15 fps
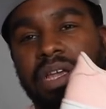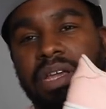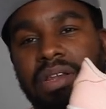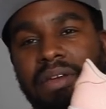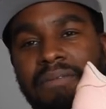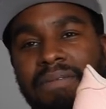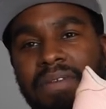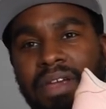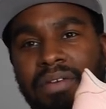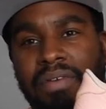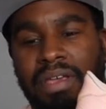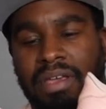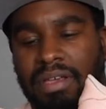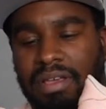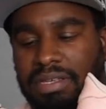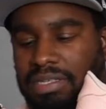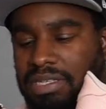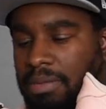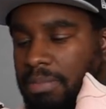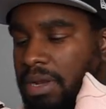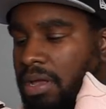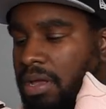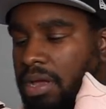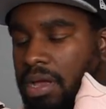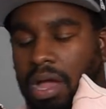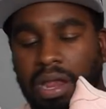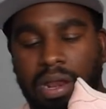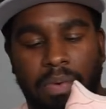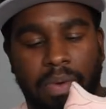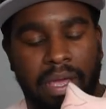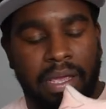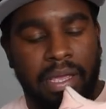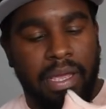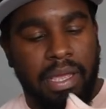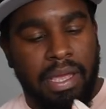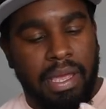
are in a very similar colorway